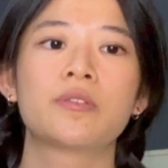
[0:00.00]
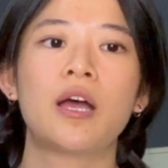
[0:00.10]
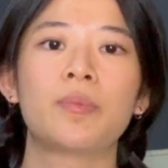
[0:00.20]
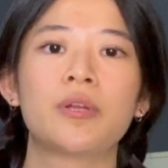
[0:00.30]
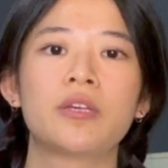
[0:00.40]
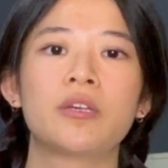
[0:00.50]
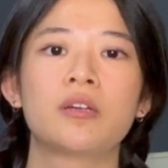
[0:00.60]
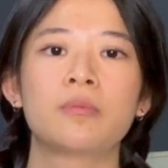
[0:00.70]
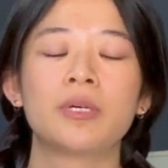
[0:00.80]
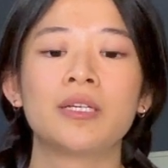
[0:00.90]
happening
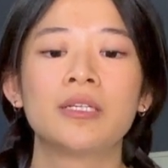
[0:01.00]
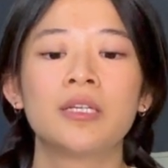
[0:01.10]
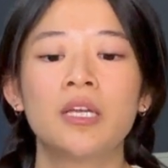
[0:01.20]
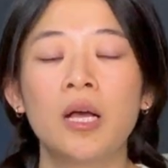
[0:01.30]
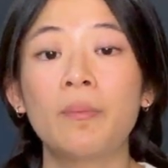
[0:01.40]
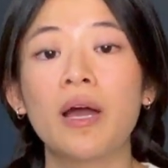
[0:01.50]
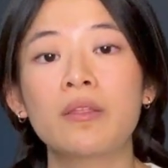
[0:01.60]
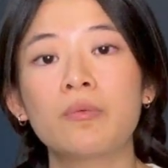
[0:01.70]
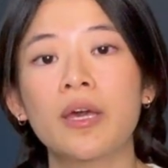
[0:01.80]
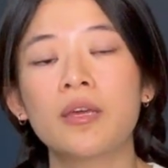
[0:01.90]
here, but by the
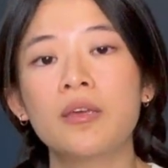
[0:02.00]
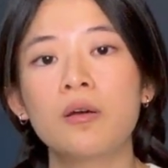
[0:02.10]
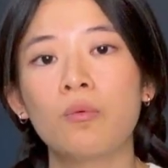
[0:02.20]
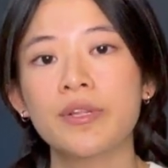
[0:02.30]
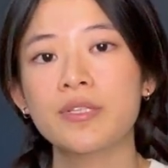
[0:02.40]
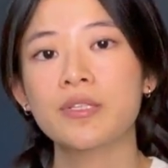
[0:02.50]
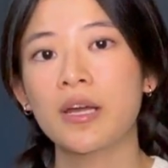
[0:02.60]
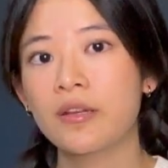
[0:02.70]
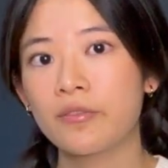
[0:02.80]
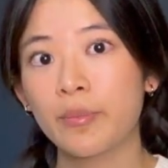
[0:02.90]
way, one
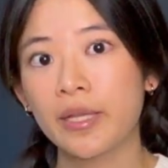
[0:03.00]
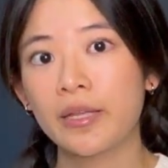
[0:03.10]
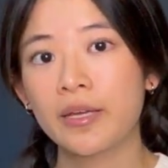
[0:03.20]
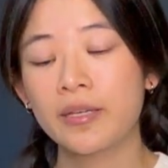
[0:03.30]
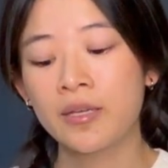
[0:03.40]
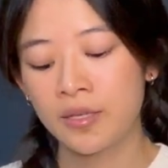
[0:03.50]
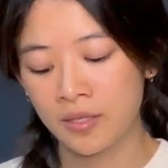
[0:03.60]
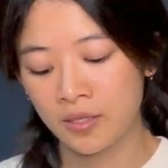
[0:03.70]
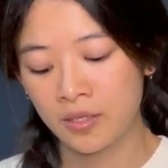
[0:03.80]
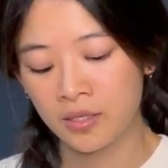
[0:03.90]
side of my leg,
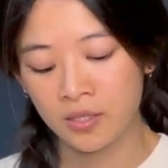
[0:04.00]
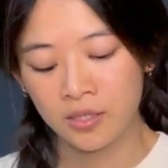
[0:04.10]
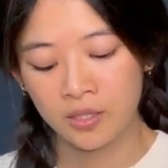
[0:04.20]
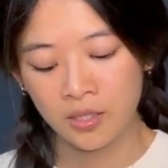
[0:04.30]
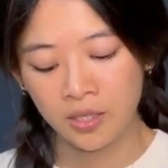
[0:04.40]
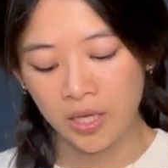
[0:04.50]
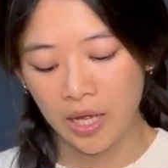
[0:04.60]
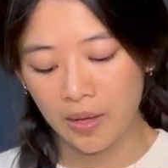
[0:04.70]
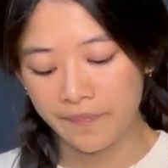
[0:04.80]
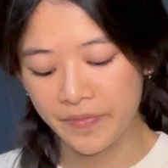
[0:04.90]

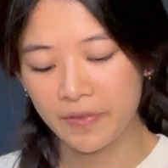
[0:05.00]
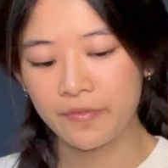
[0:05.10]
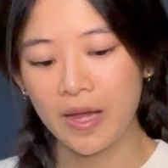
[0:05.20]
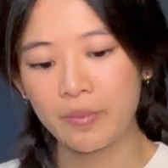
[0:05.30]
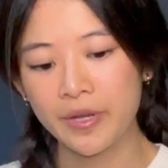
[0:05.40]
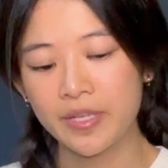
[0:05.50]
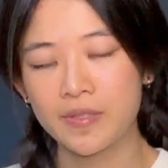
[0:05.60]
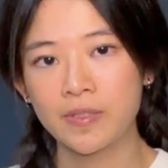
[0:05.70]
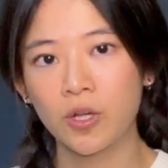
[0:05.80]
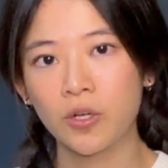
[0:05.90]
the fabric
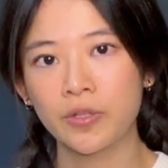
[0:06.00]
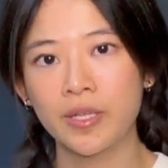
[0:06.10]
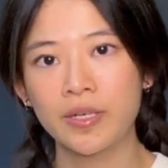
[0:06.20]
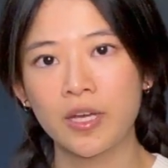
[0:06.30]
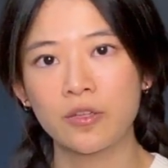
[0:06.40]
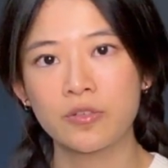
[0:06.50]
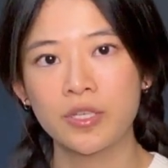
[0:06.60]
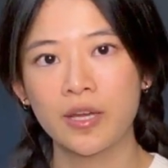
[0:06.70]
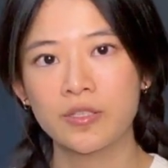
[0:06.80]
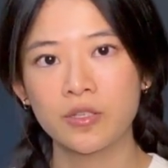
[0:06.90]
is longer than the other
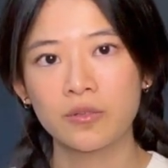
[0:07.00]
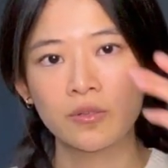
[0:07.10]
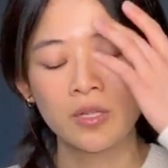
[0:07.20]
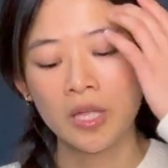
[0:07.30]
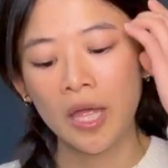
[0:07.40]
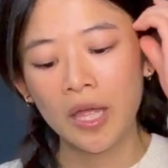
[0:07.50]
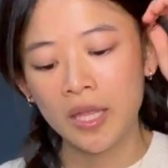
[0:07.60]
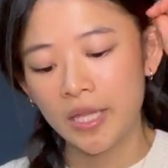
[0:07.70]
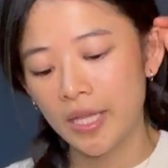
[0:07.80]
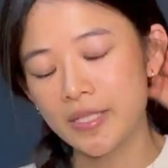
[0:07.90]
side, so
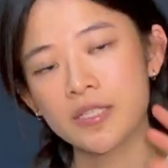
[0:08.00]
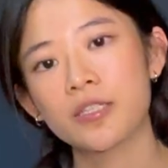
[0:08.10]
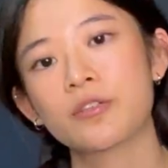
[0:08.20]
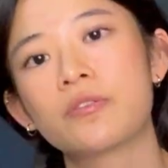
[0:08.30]
that's another